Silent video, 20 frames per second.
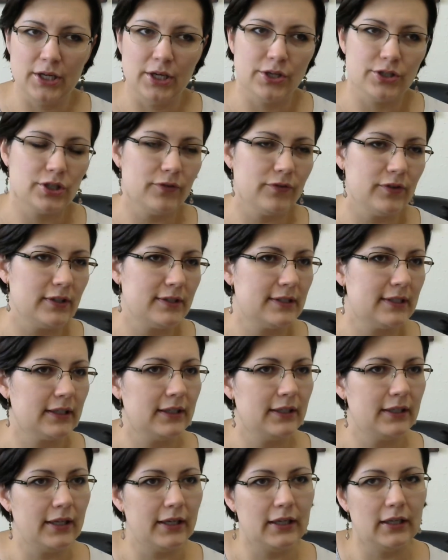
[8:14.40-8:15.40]
So if that's a
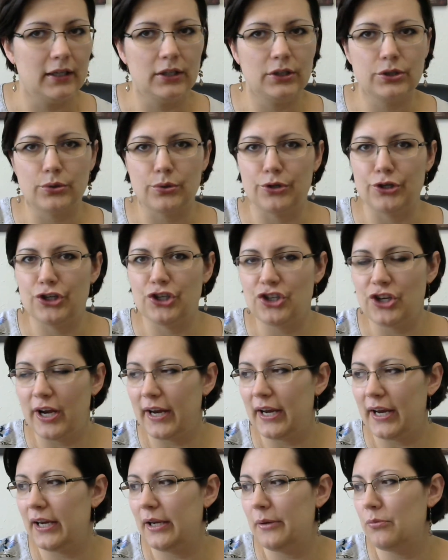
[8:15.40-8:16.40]
guilt or
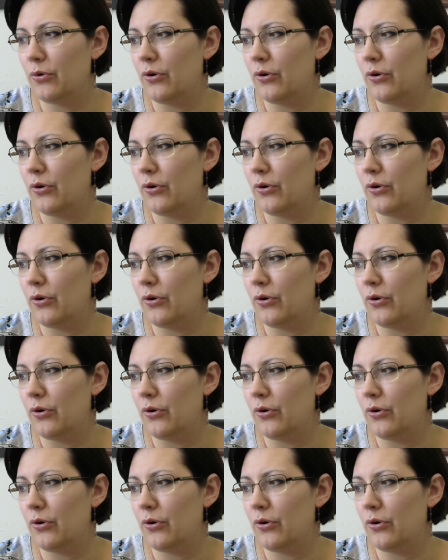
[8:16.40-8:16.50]
shame,